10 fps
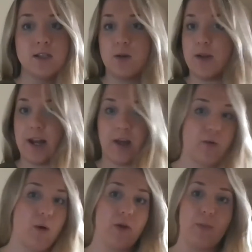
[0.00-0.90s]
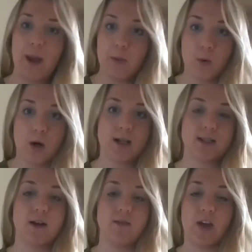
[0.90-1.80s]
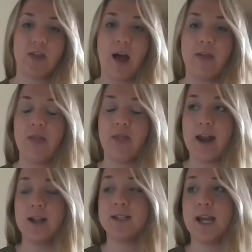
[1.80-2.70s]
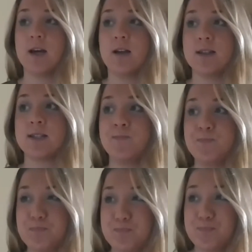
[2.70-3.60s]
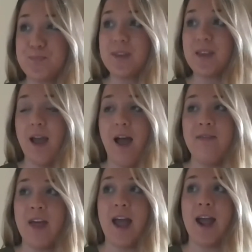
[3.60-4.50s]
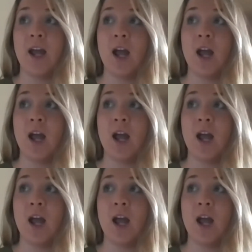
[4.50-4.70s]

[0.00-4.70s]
So getting through all the paperwork and stuff like that entails. And then